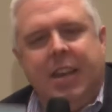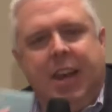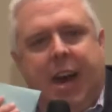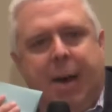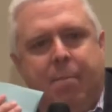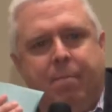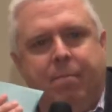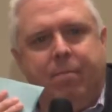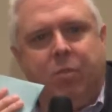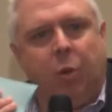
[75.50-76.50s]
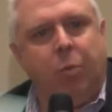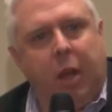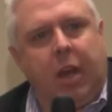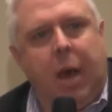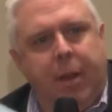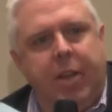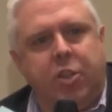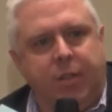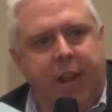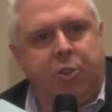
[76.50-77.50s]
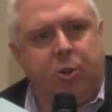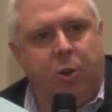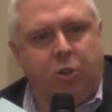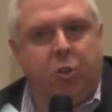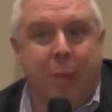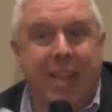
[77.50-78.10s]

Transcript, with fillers: Um, so a combination of nature and nurture.